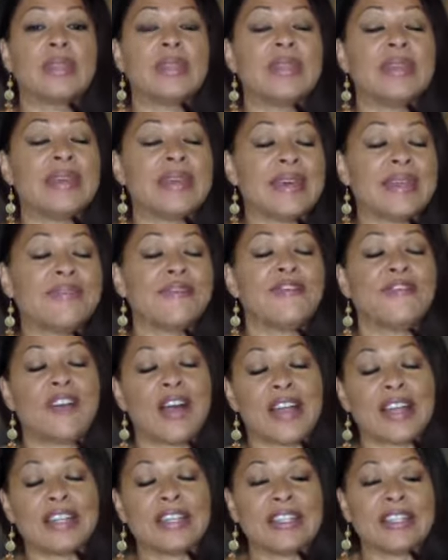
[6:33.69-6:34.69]
Then
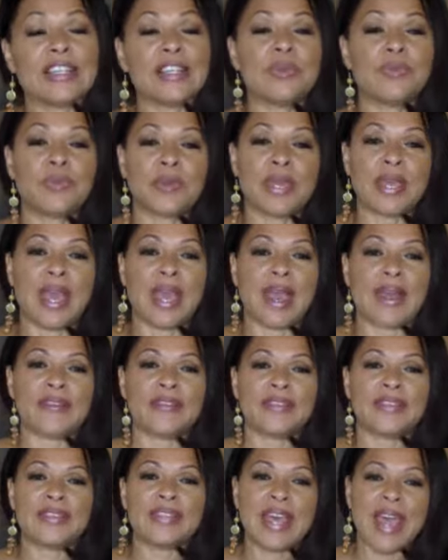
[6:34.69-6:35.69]
finally we
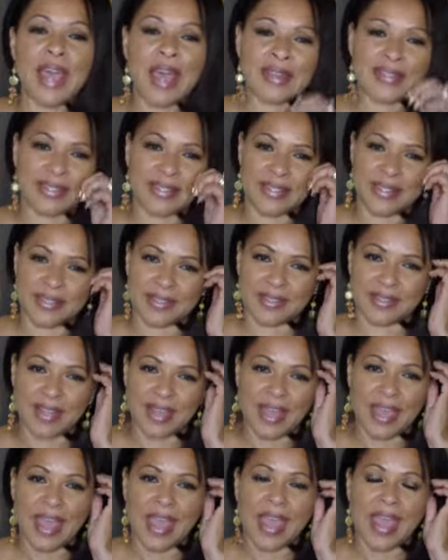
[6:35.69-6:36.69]
have taxes,
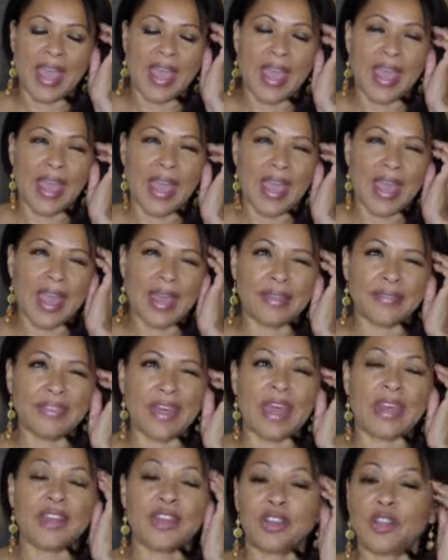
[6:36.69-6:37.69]
and
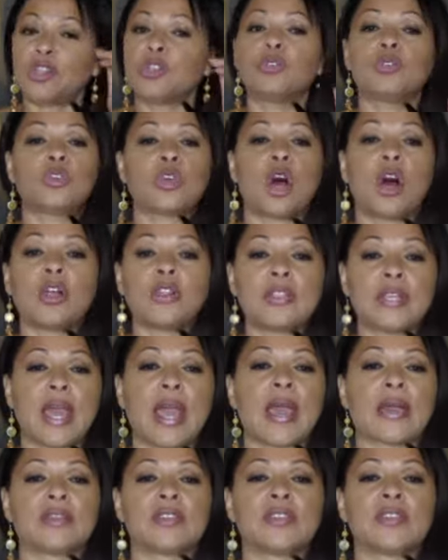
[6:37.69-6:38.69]
that includes all
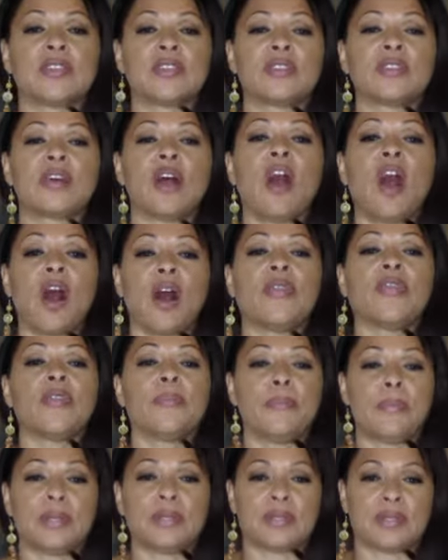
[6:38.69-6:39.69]
taxes on
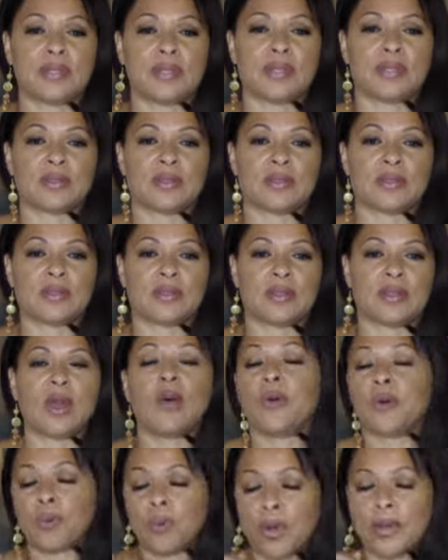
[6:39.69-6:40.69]
the business.
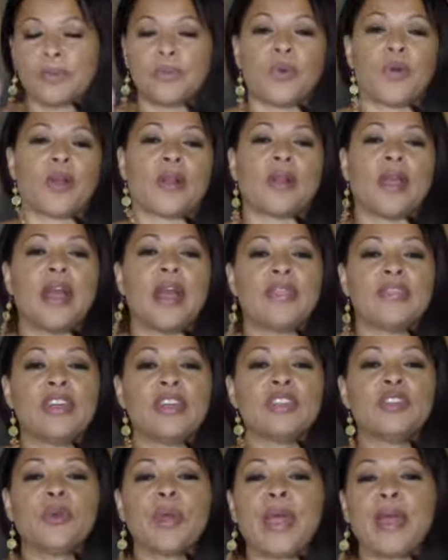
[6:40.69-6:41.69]
Oh, one more.
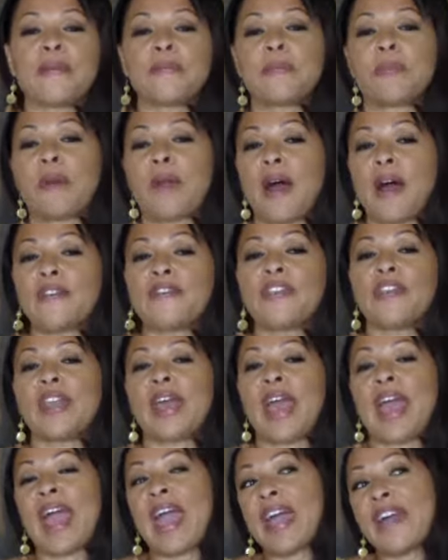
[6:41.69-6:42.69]
Then you have profit
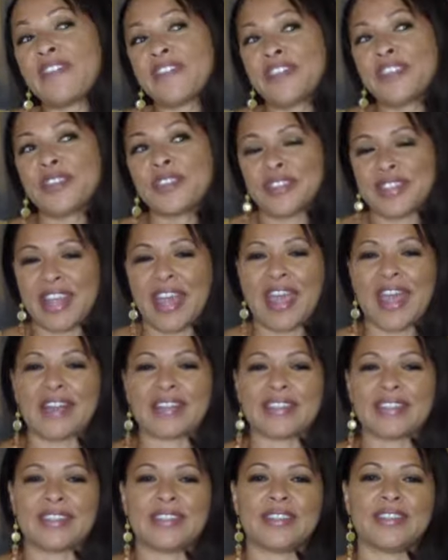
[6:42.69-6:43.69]
after
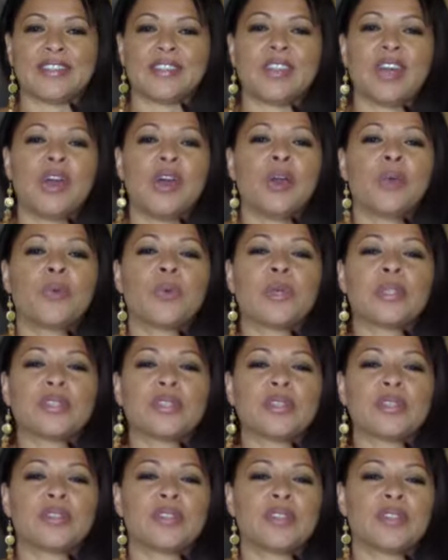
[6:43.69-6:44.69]
taxes, which
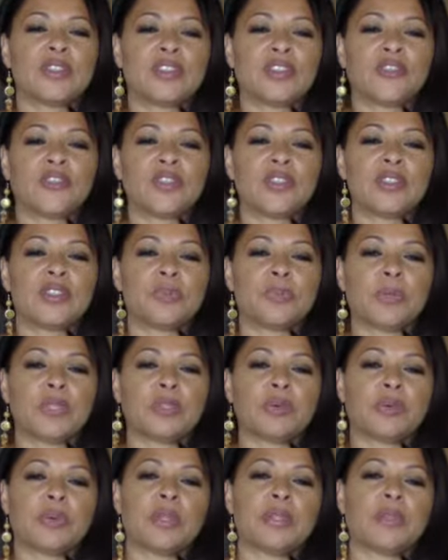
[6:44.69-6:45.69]
is the difference
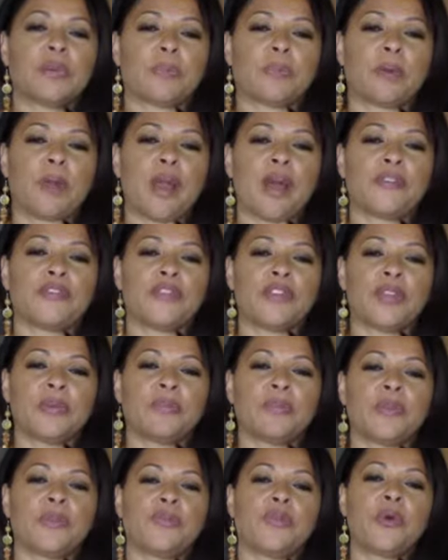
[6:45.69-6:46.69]
between the
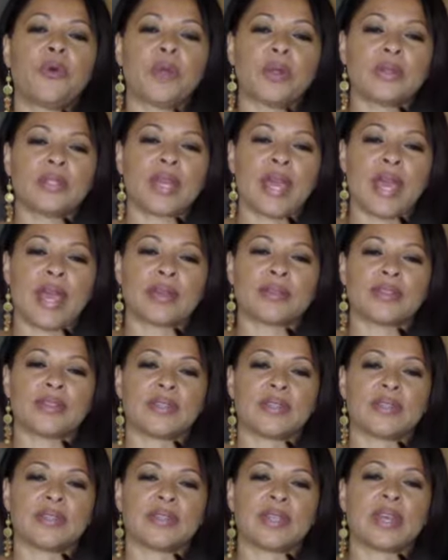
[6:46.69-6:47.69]
profit before
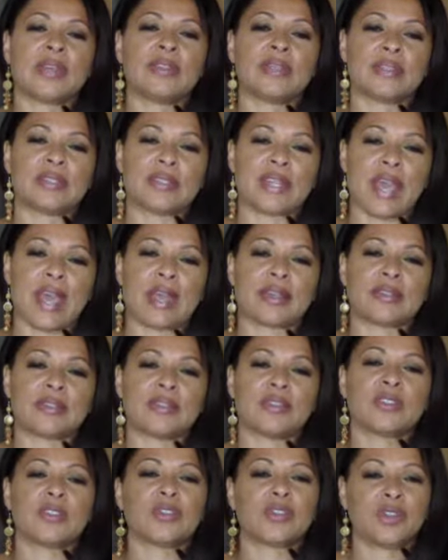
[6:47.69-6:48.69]
taxes and the
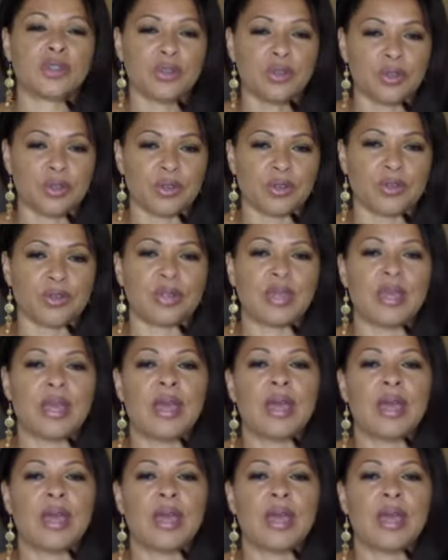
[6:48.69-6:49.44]
taxes accrued.